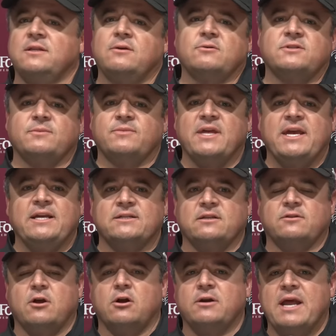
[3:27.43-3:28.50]
And there were some things on
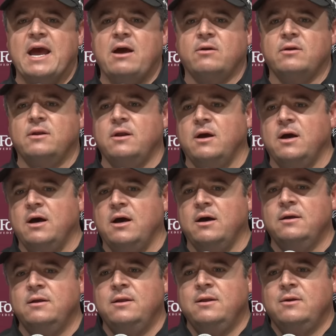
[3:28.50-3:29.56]
third down. All
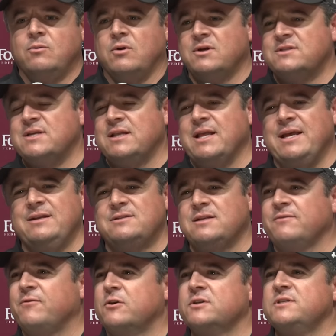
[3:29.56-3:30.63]
of a sudden, like, it's the
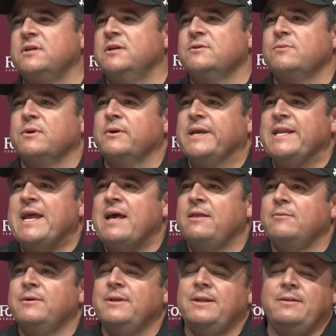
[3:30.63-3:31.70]
first series where we get down there